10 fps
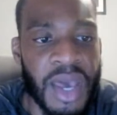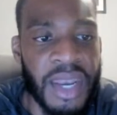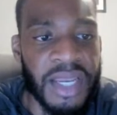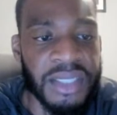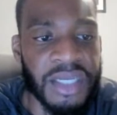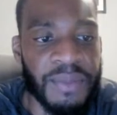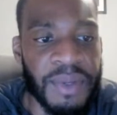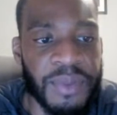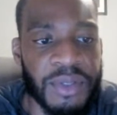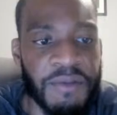And then that's going to
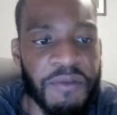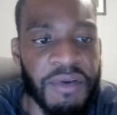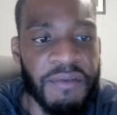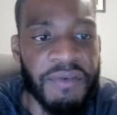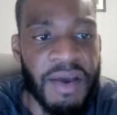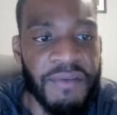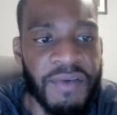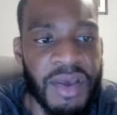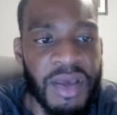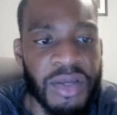be between 3 and 5.
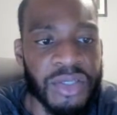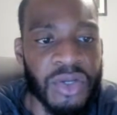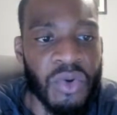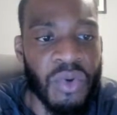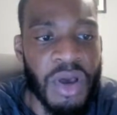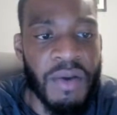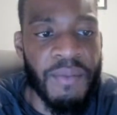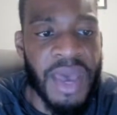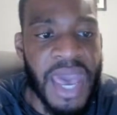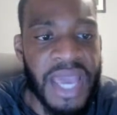So
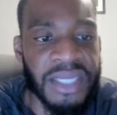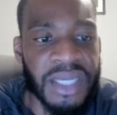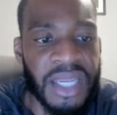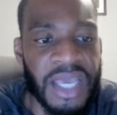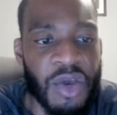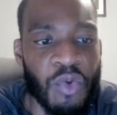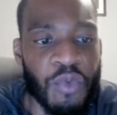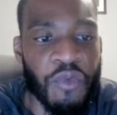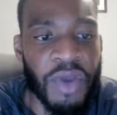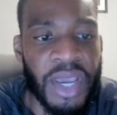A is going to
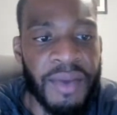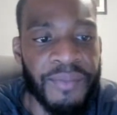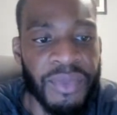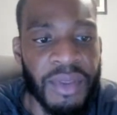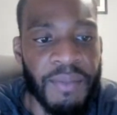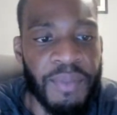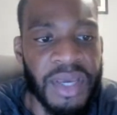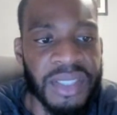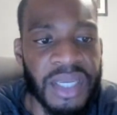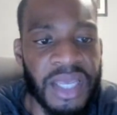equal 3,
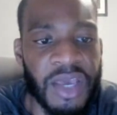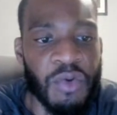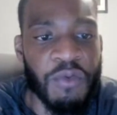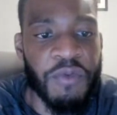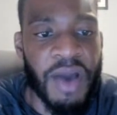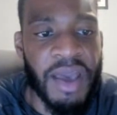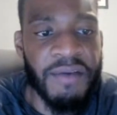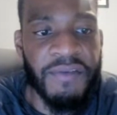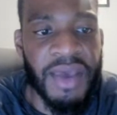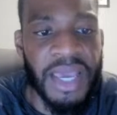B is going to equal
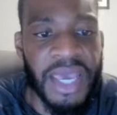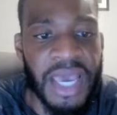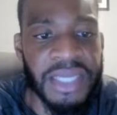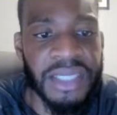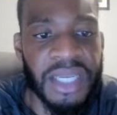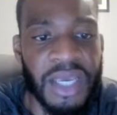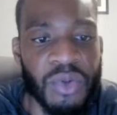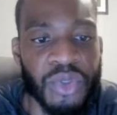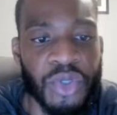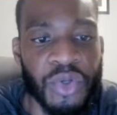5, and K is going to
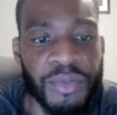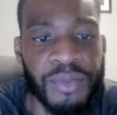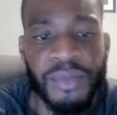equal 2.